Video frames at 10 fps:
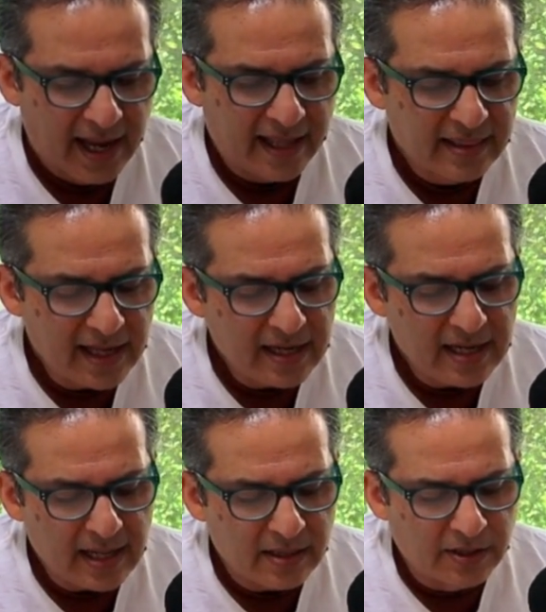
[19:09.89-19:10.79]
And
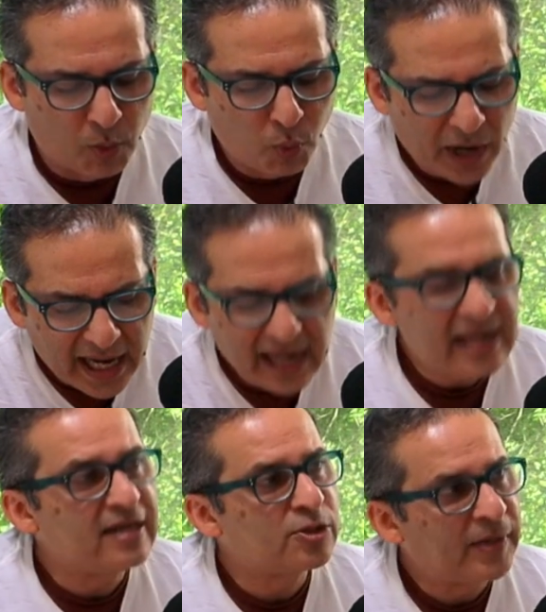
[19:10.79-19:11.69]
then the way
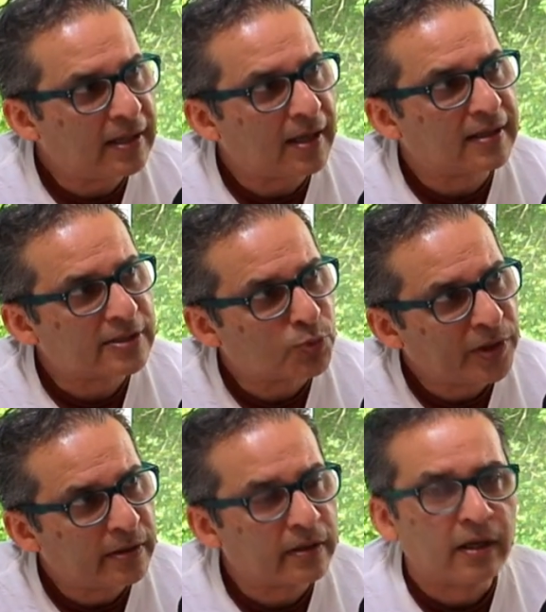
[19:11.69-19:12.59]
it is being cut is
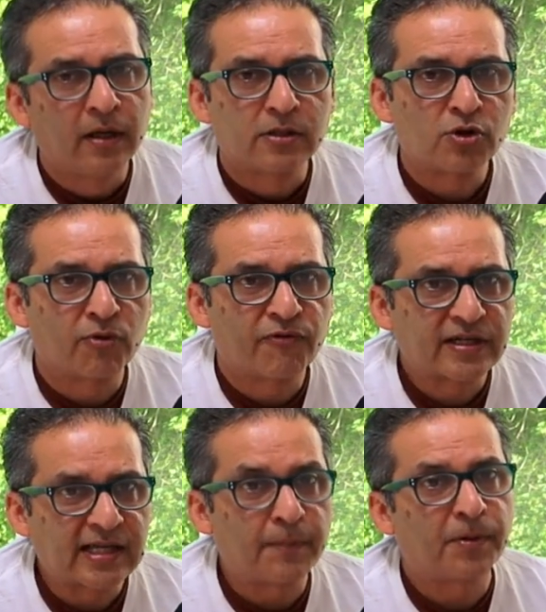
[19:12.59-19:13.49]
weird. So, for
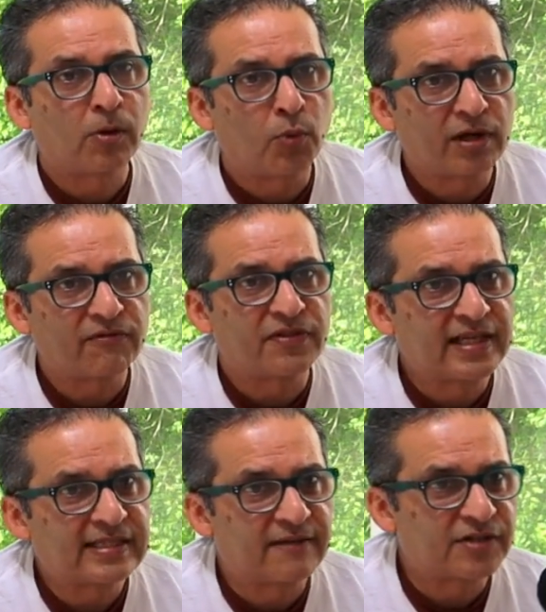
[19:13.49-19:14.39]
example, one of the
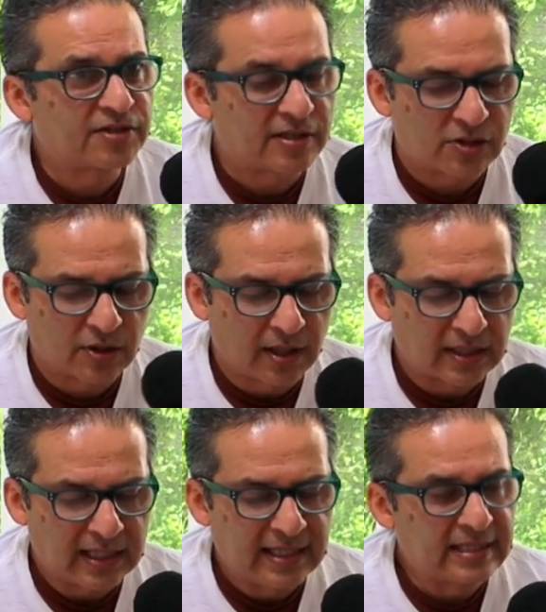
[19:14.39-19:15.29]
things they've suggested to
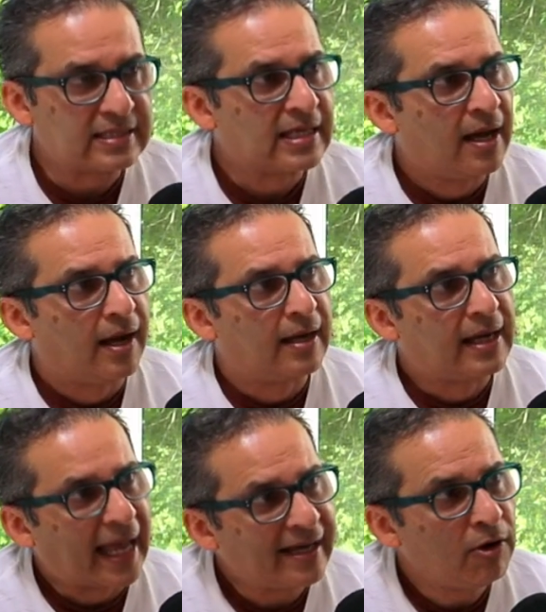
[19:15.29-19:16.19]
cut is
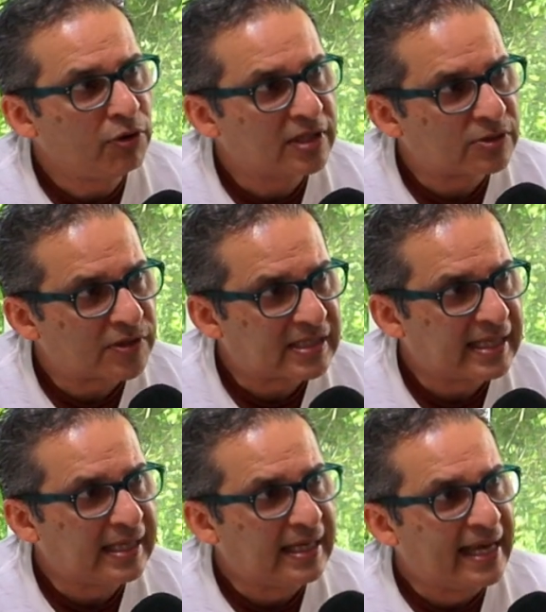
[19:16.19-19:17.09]
LIGO. This was
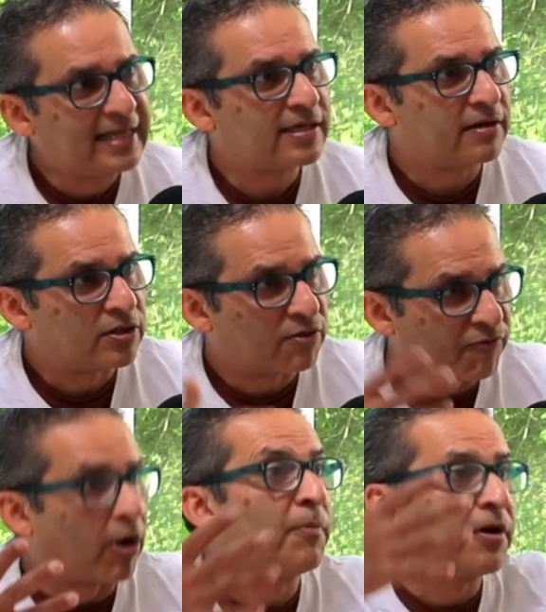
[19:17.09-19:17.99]
the Laser
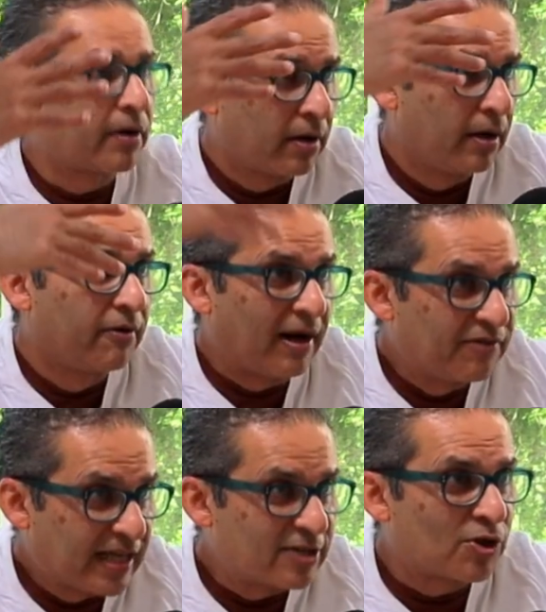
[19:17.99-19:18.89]
Interferometer
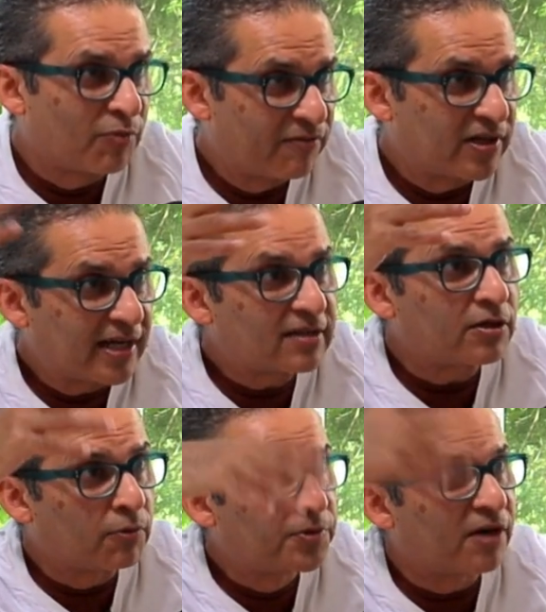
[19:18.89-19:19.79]
Gravitational Wave
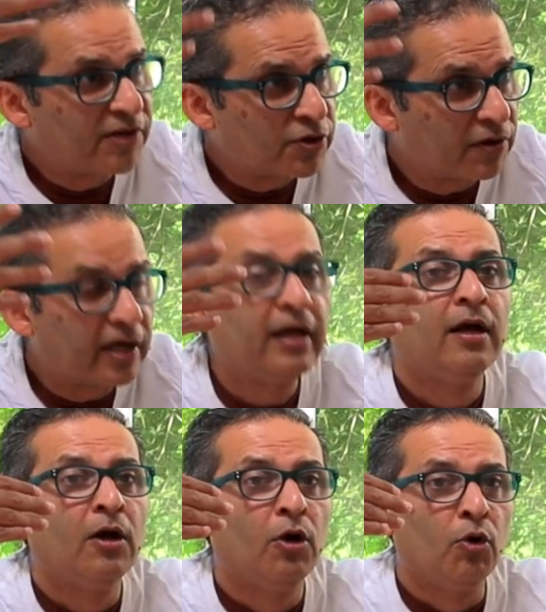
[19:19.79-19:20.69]
Detector Observatory,
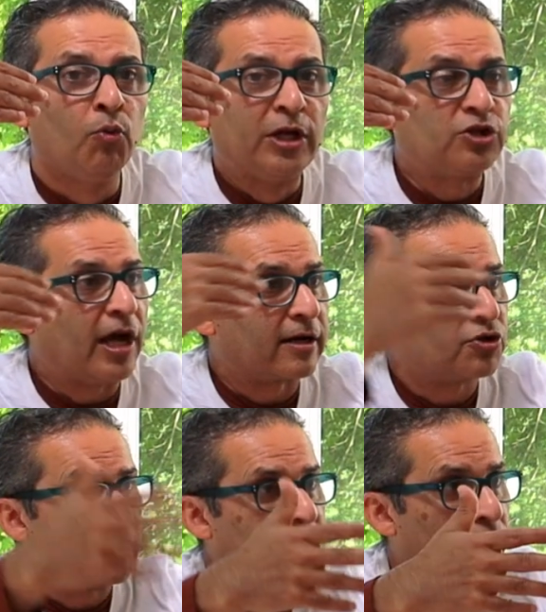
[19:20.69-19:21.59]
which
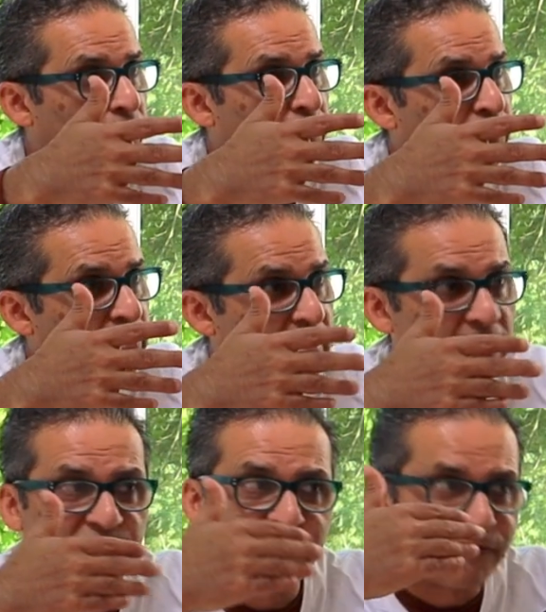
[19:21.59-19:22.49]
actually was
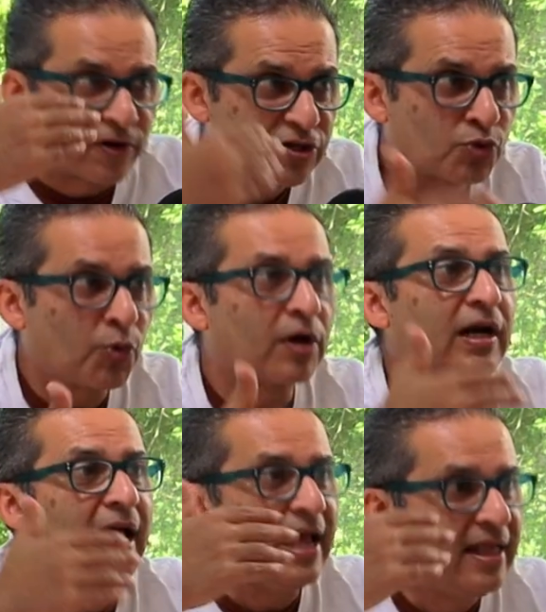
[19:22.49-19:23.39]
the first
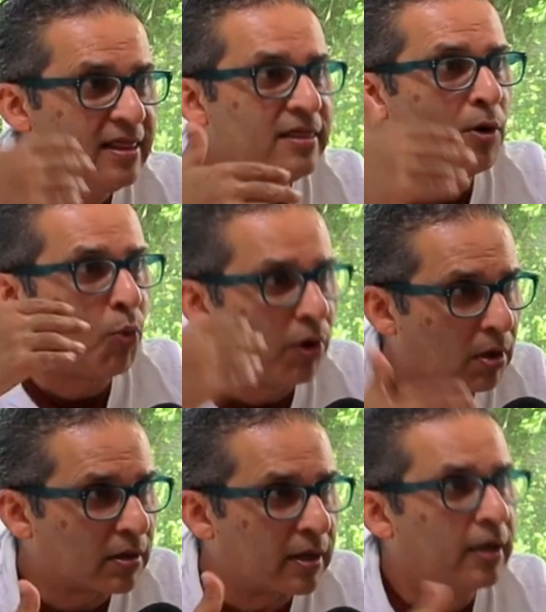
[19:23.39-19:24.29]
one in the
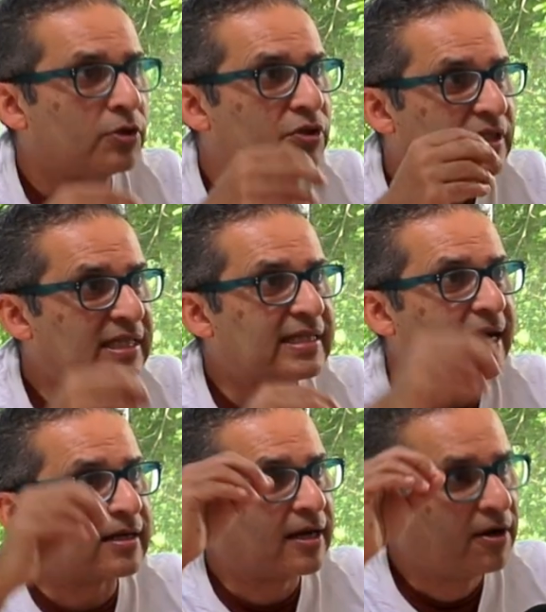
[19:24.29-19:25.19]
world to
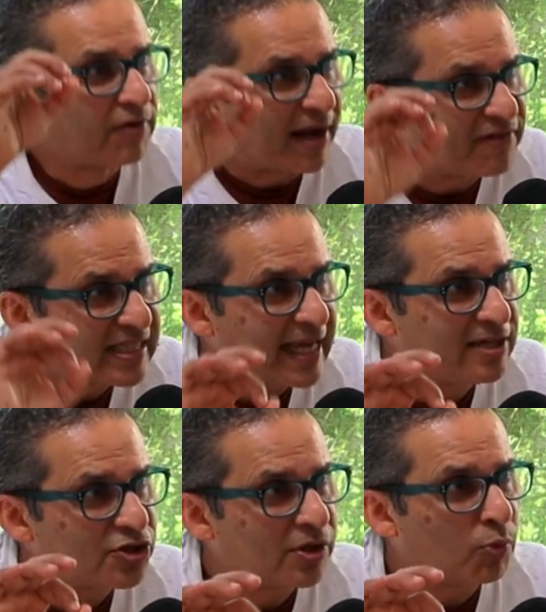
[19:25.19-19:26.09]
detect
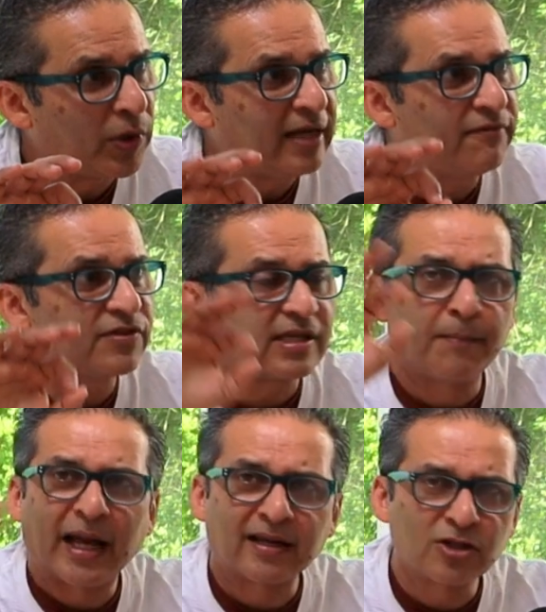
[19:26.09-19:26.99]
gravitational waves
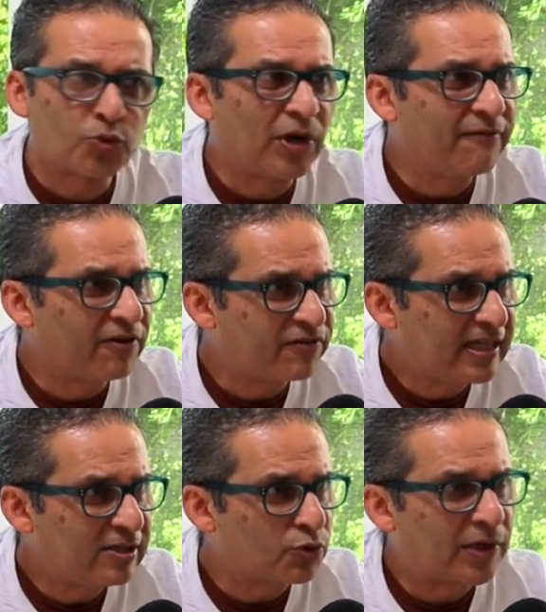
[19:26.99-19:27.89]
back in
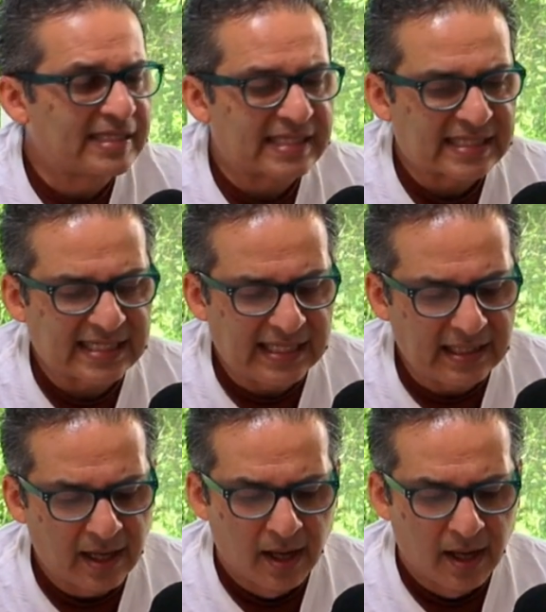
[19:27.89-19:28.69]
2015, 2016.